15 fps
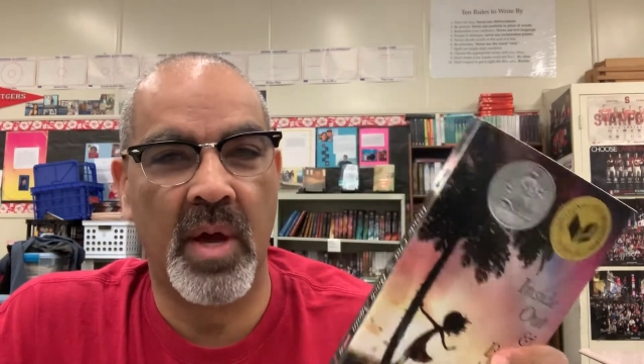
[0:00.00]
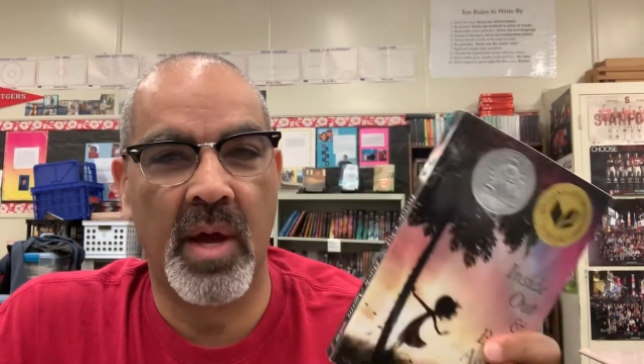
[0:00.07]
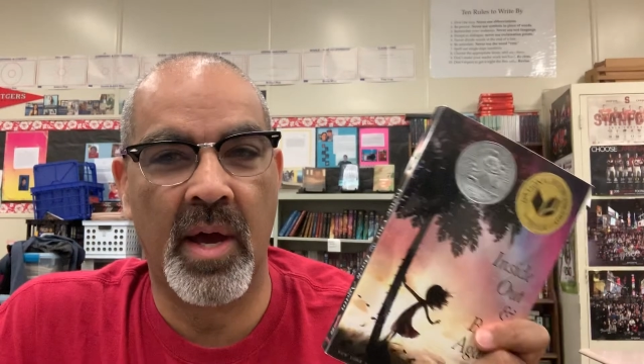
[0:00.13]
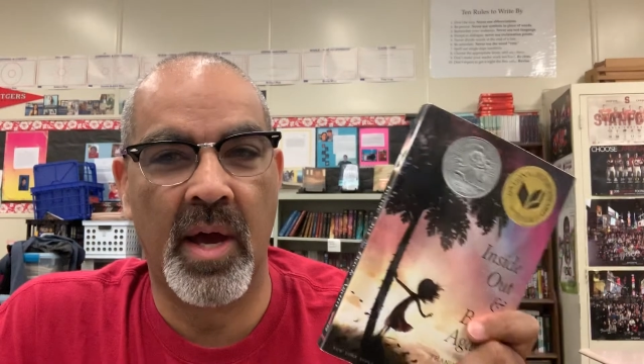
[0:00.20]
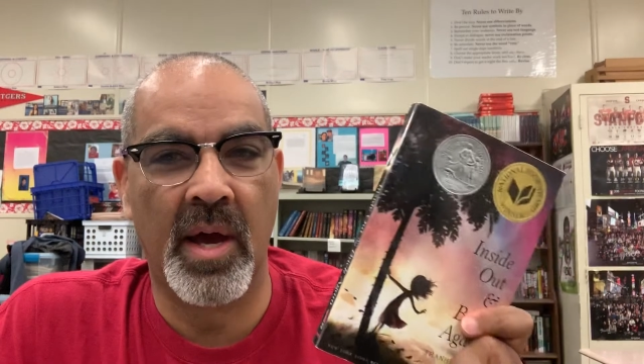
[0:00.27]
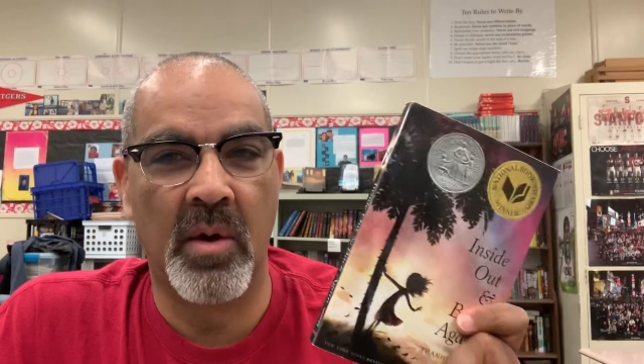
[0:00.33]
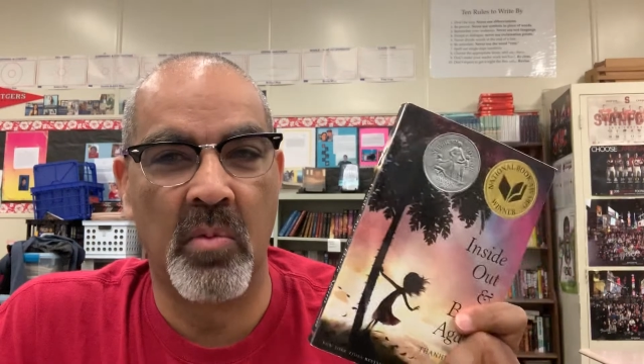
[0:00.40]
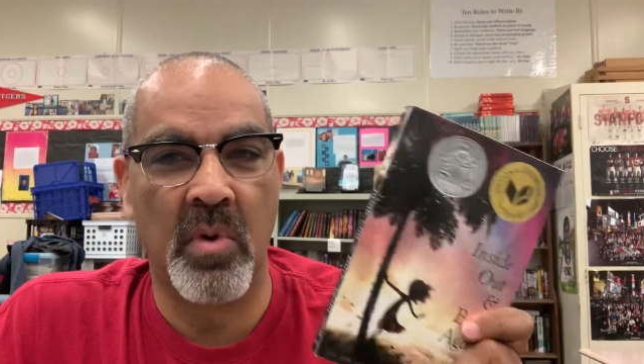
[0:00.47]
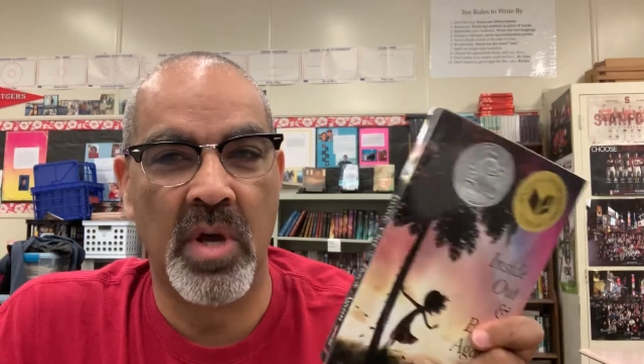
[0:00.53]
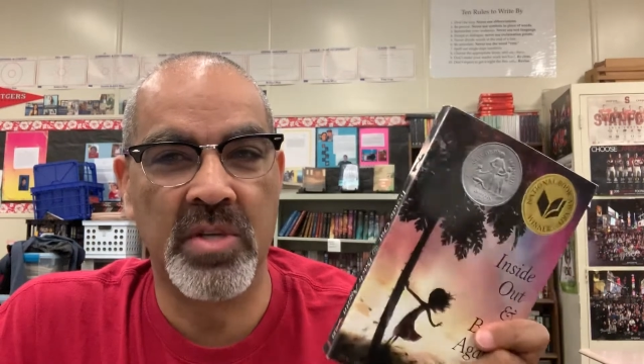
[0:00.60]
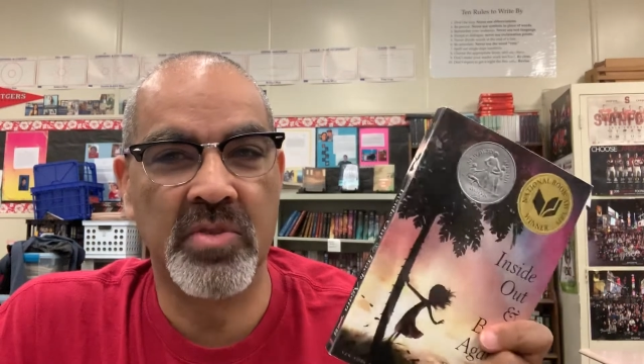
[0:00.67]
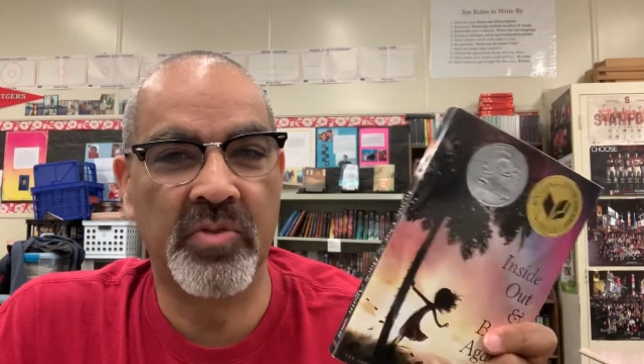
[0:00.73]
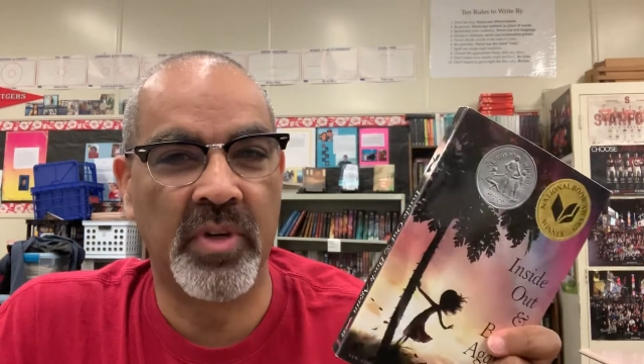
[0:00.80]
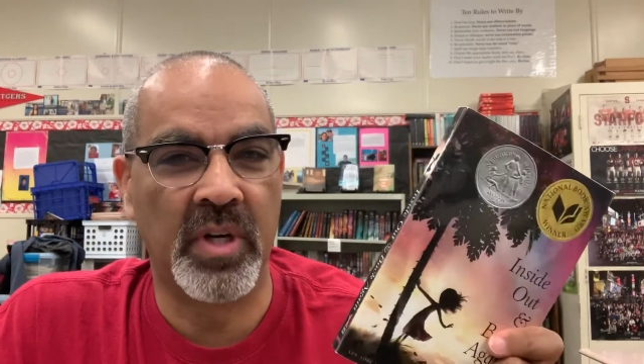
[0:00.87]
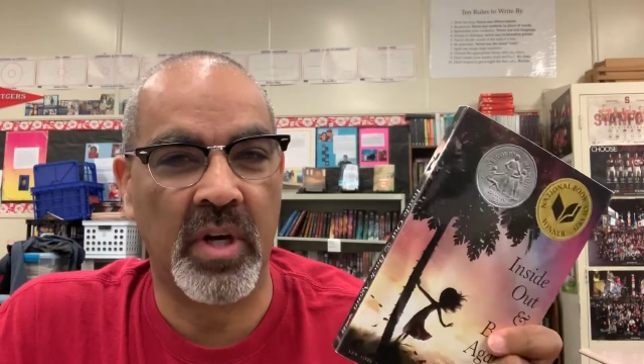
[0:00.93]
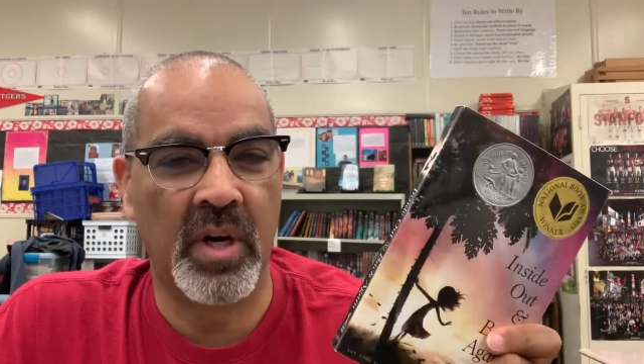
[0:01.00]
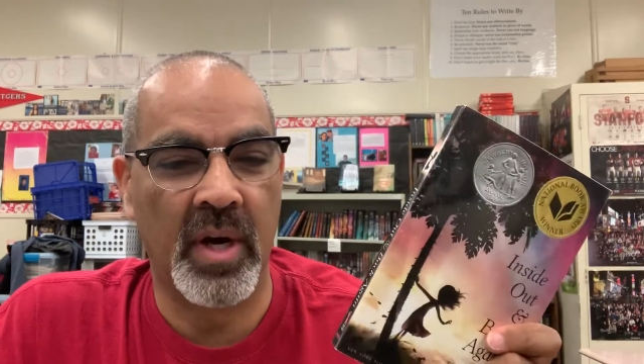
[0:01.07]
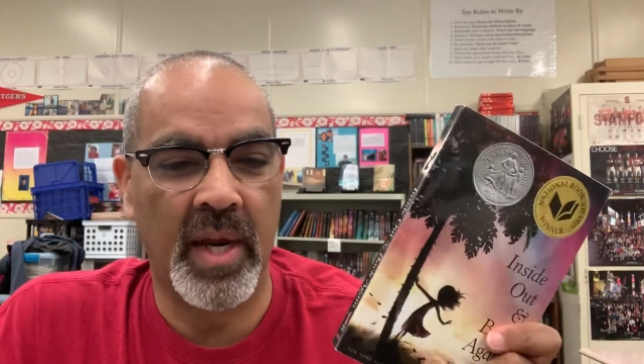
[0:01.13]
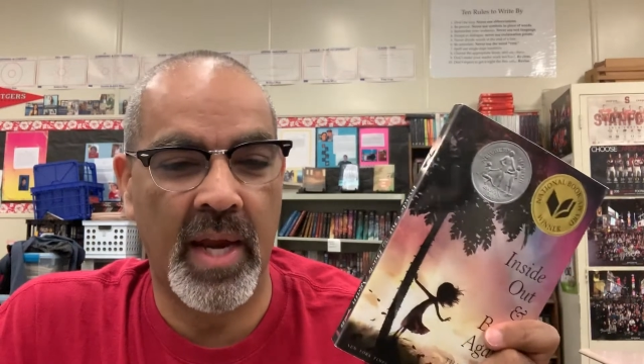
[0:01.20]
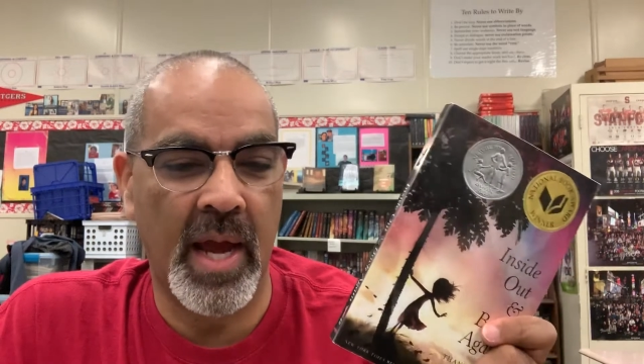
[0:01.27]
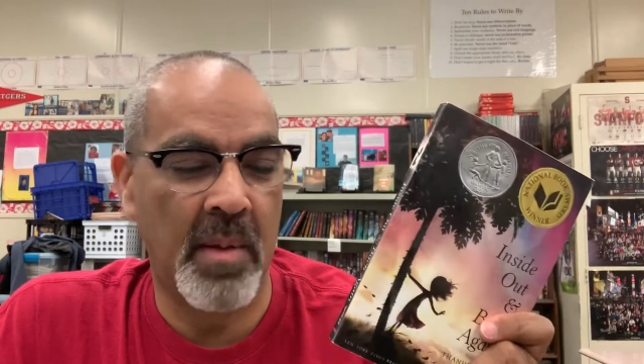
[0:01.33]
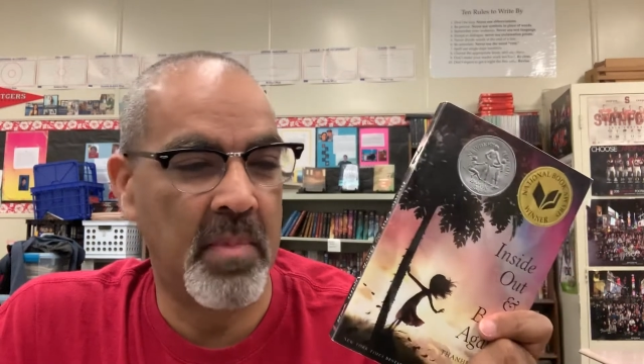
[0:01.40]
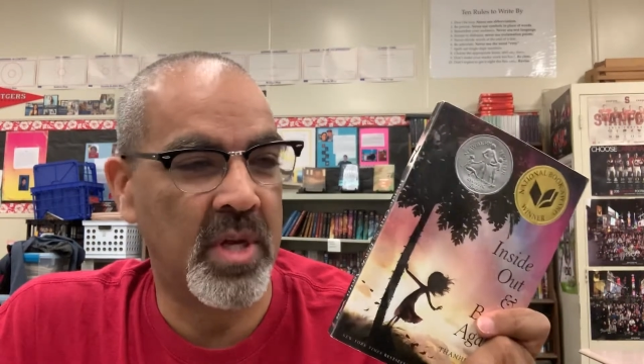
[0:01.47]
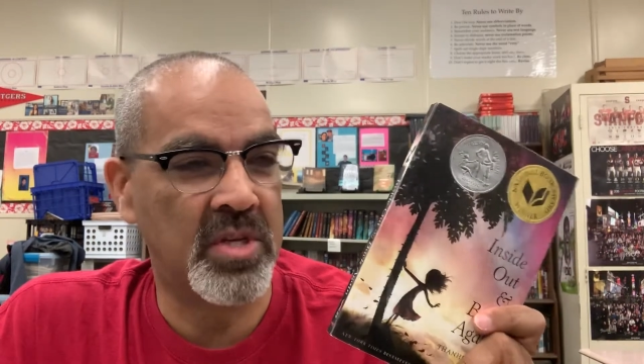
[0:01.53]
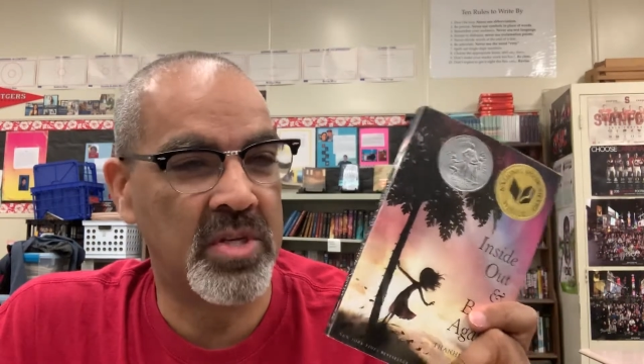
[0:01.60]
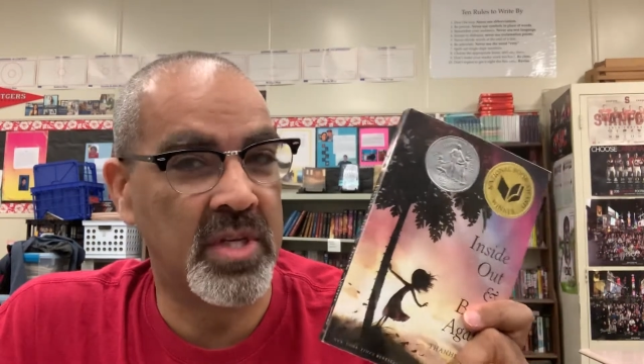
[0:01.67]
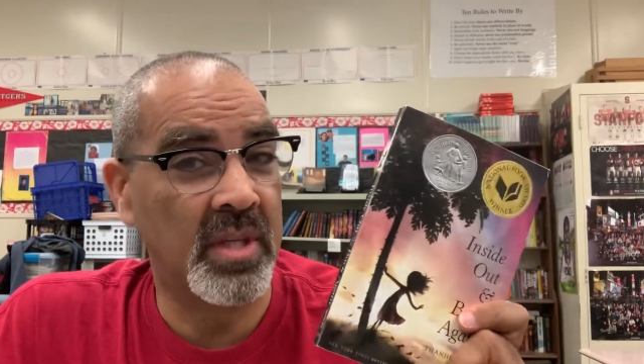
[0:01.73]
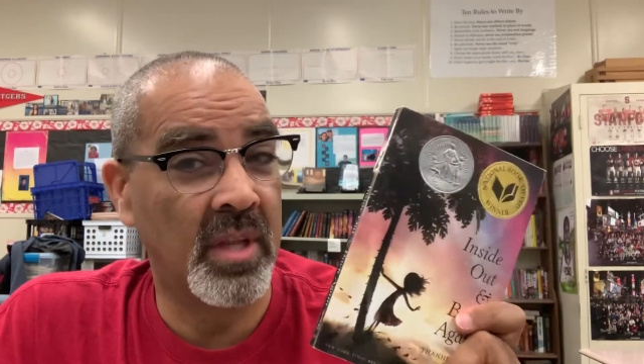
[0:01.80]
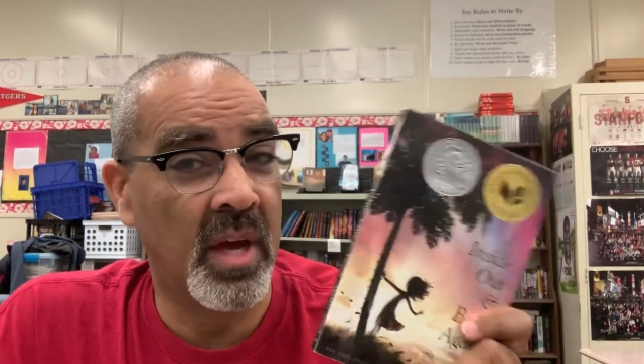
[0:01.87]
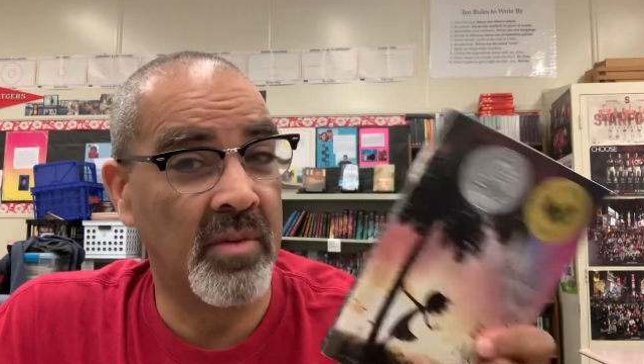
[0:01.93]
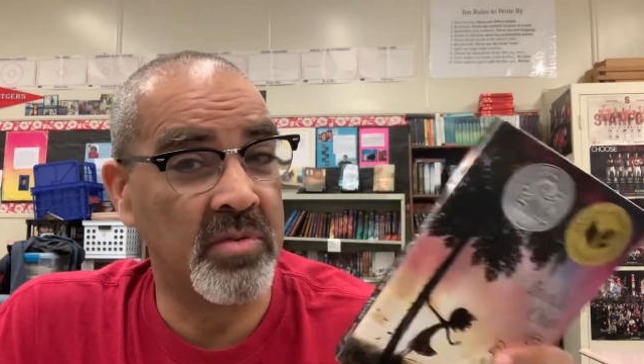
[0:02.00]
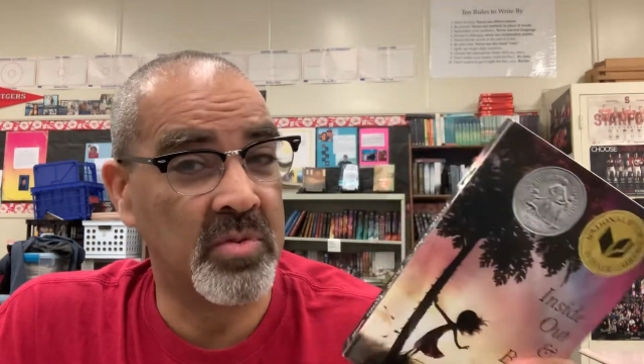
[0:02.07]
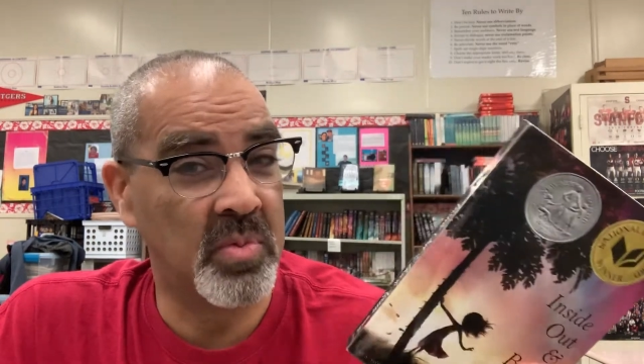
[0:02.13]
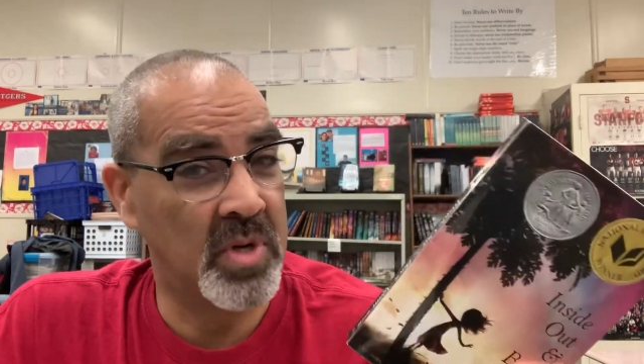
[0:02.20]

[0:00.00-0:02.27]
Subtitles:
was for her and how much she loves